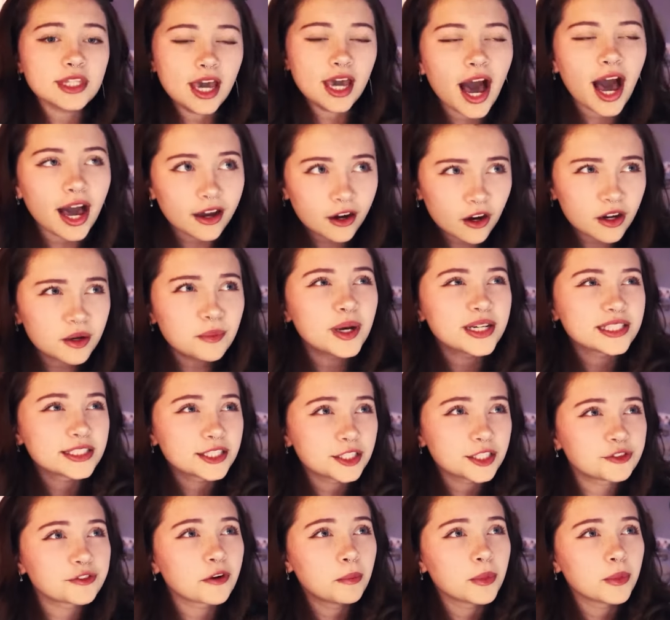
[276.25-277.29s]
I got a
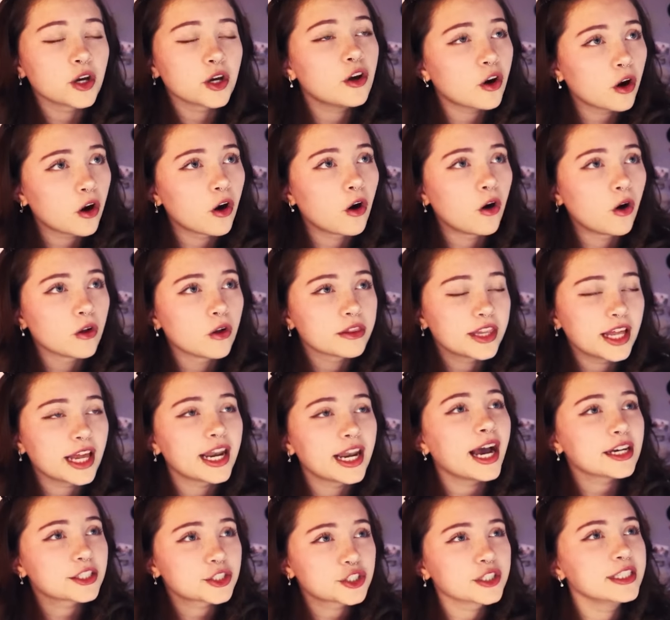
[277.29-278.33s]
message from the girl that
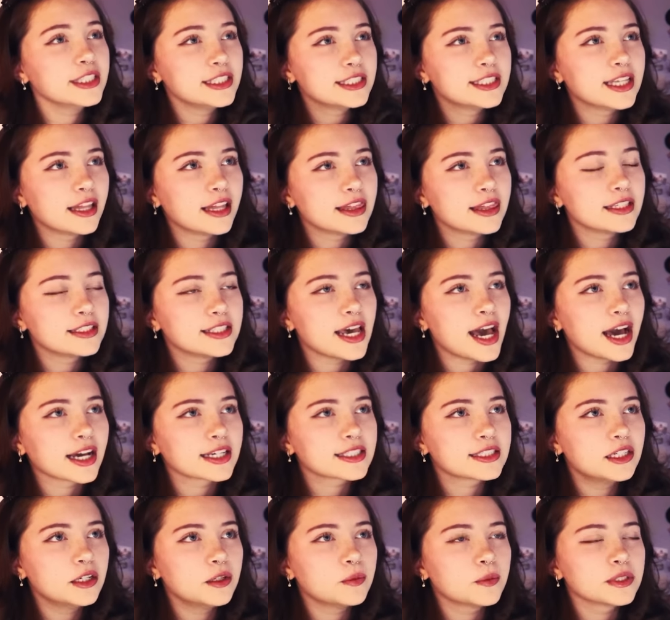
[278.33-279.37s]
actually sent the
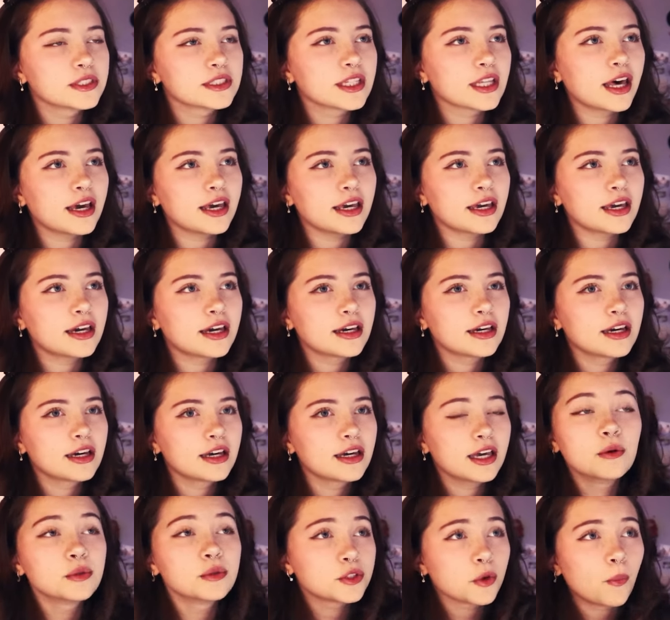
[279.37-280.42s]
text and was like,
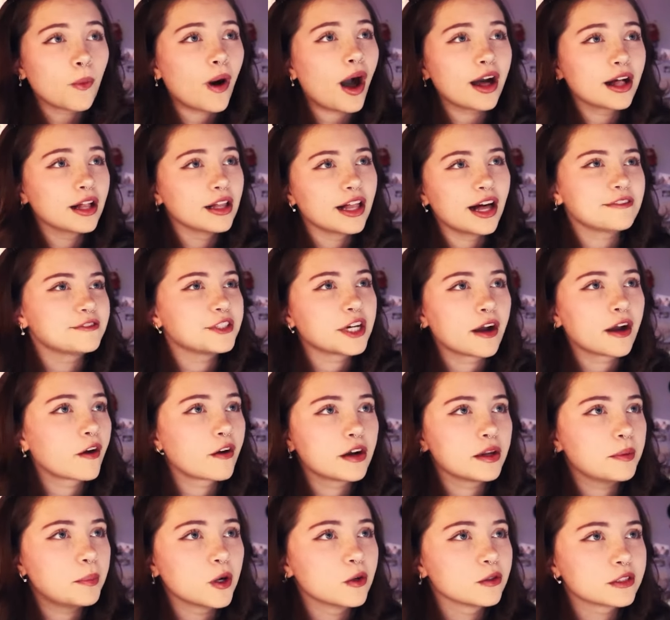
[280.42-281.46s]
it was a while after I
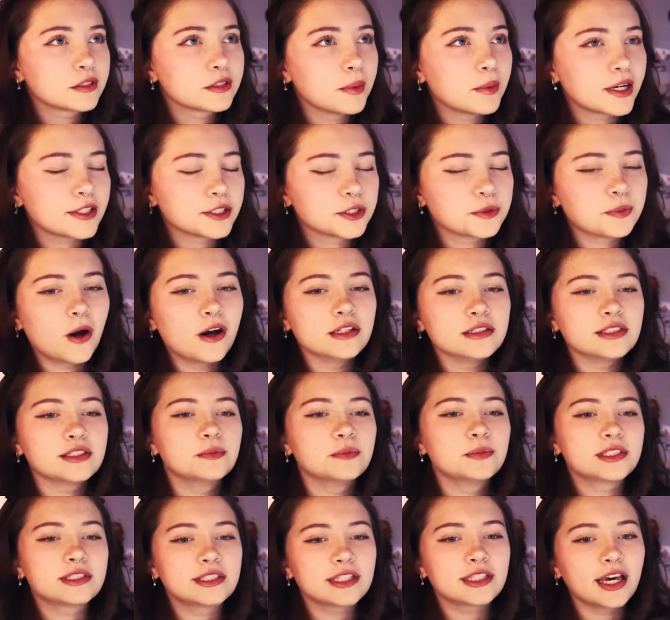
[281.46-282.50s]
already posted my response and
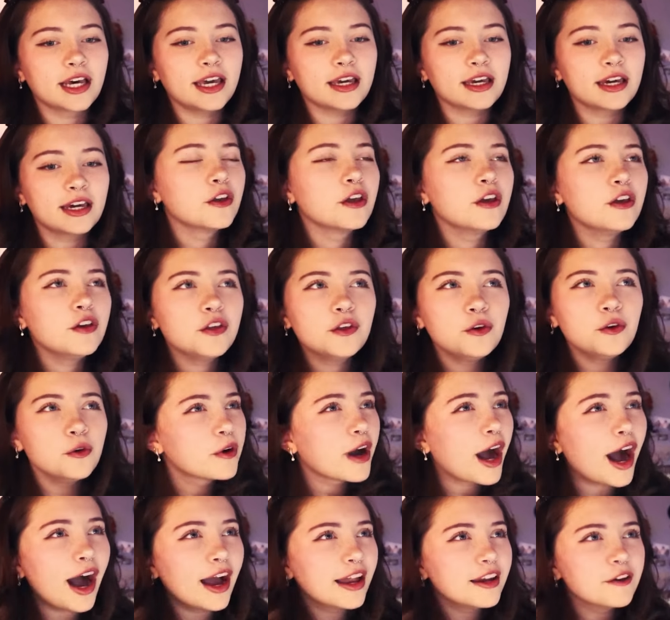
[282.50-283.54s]
was like, you
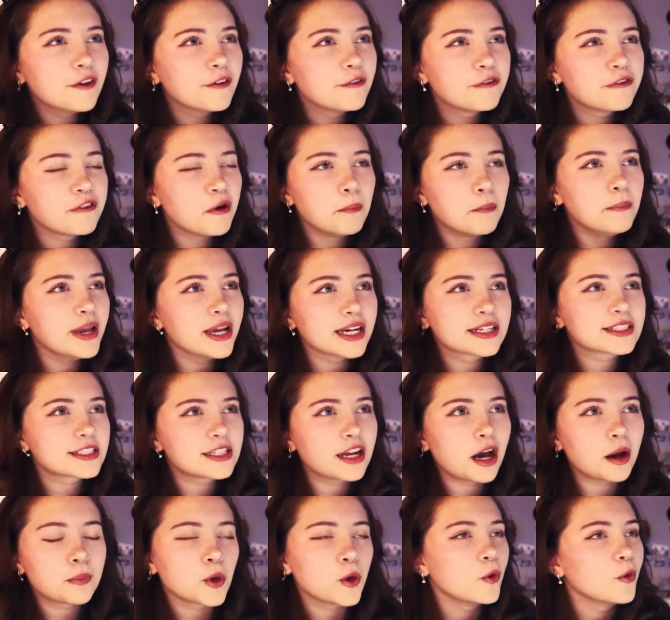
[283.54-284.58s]
kind of mixed
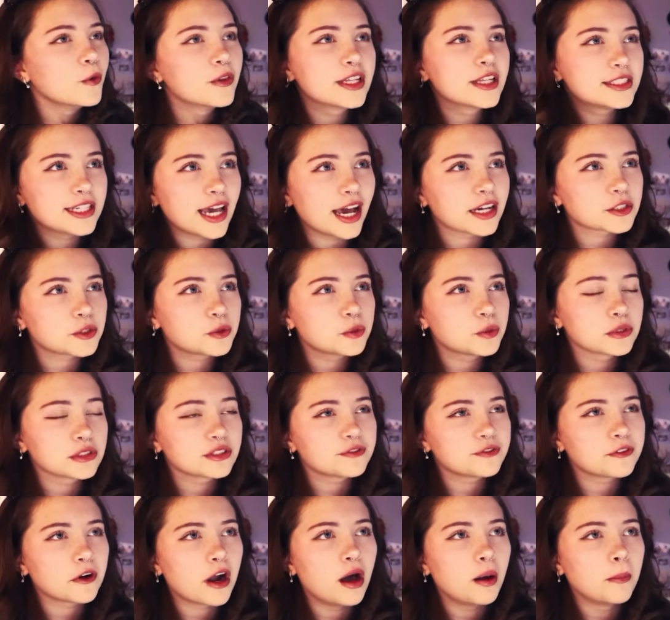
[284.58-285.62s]
up who the text was
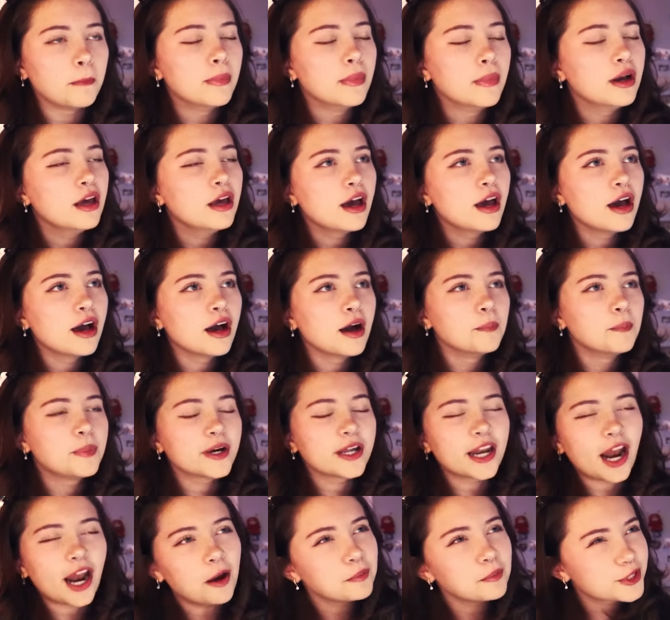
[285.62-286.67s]
from,
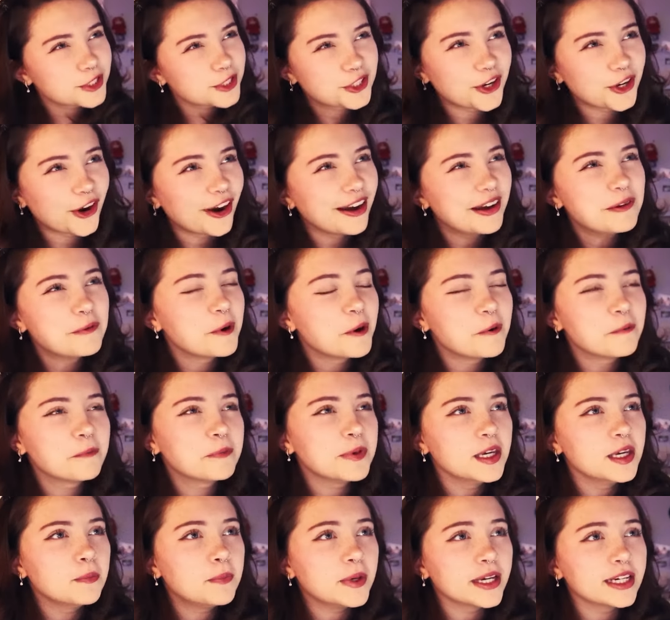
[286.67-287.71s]
but I'm sure it won't be
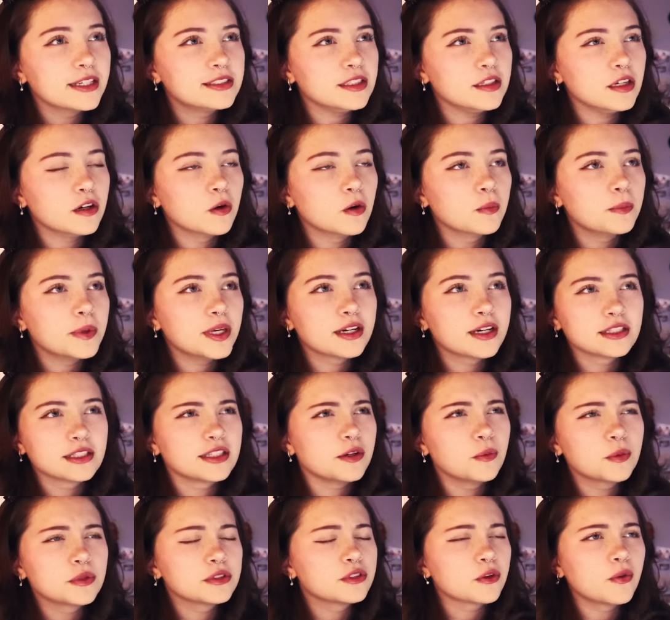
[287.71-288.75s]
a big deal because it
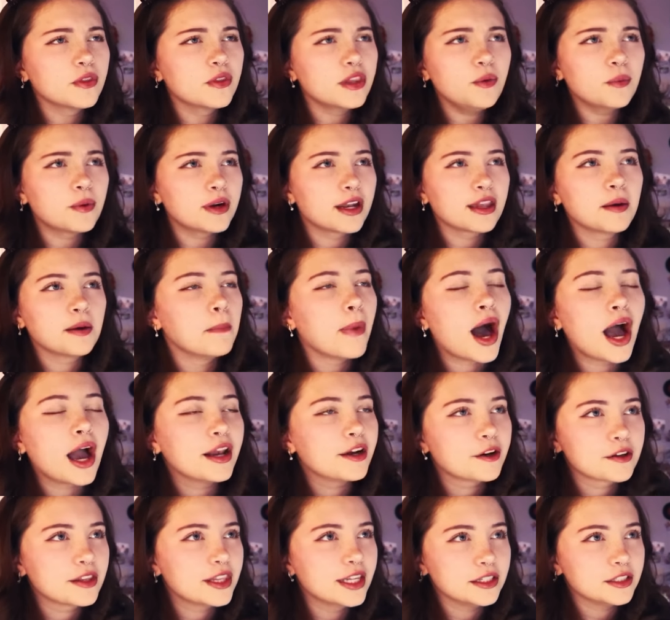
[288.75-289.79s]
was only one of the
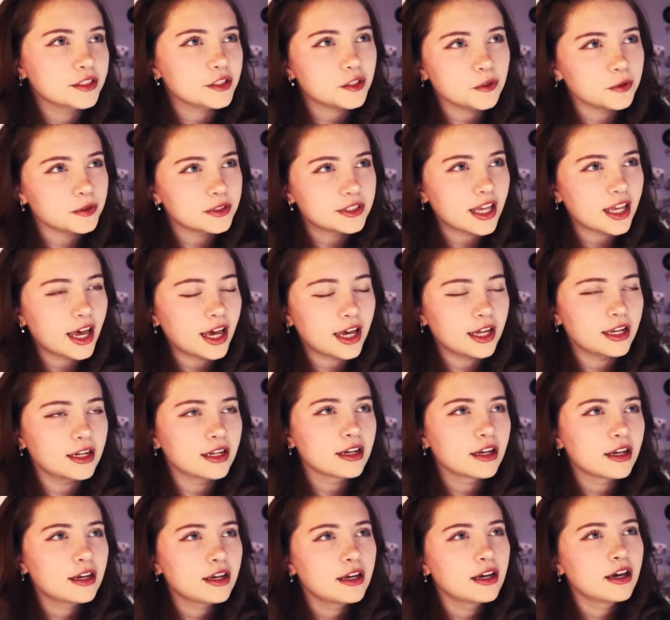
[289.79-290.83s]
minor things you said,
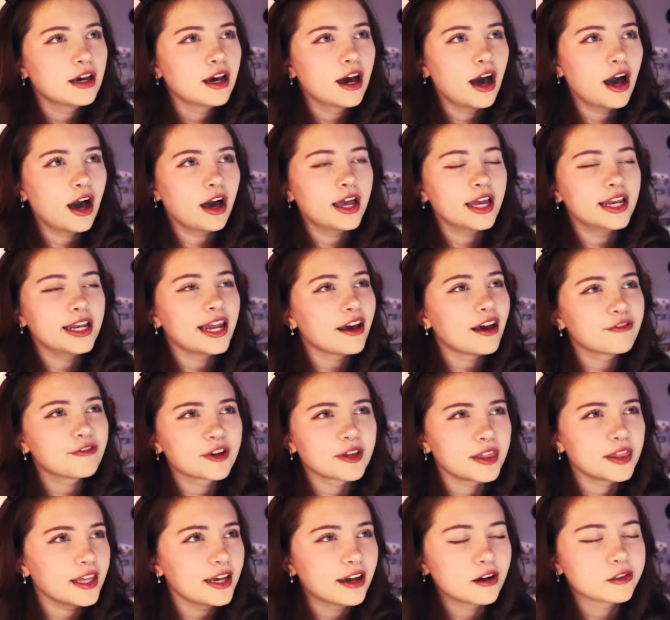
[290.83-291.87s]
and
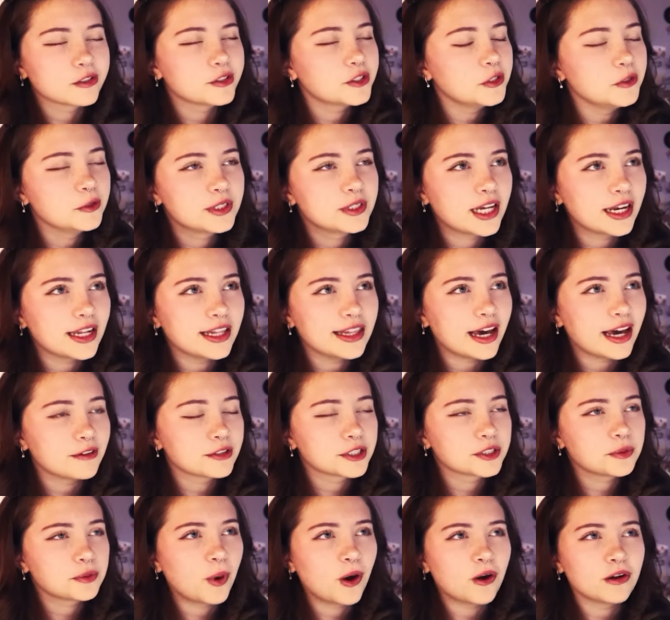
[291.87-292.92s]
everything else you said in that
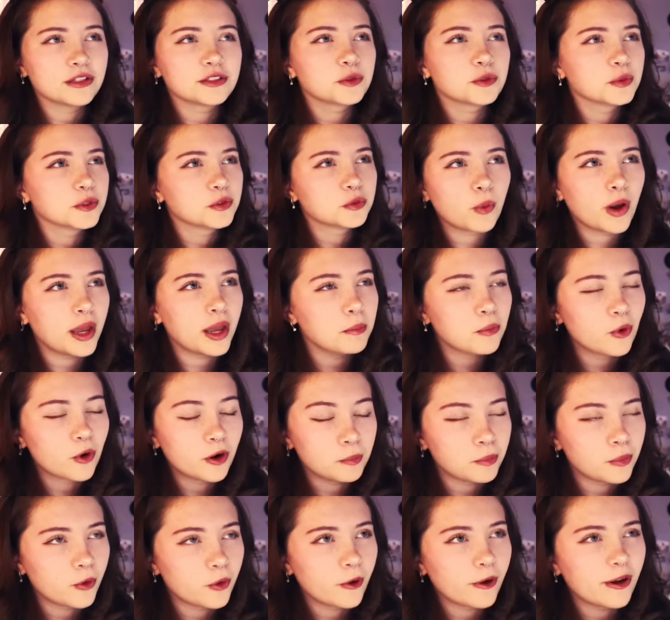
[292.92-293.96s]
response was way more
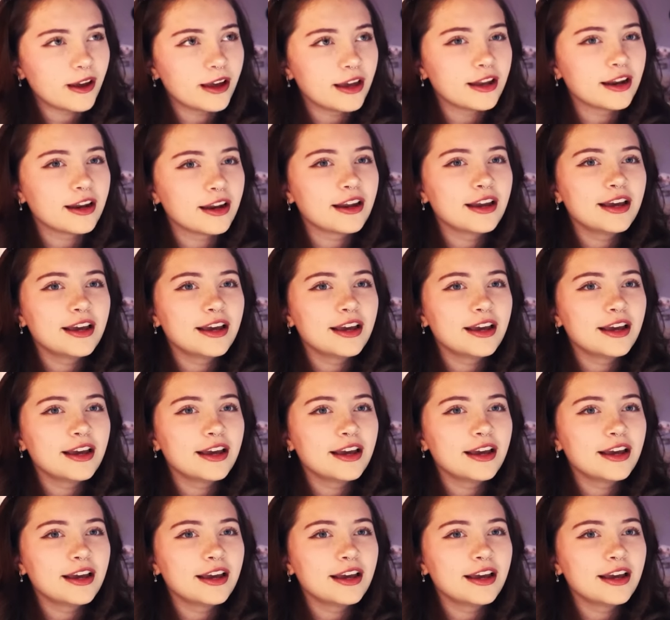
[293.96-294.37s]
important.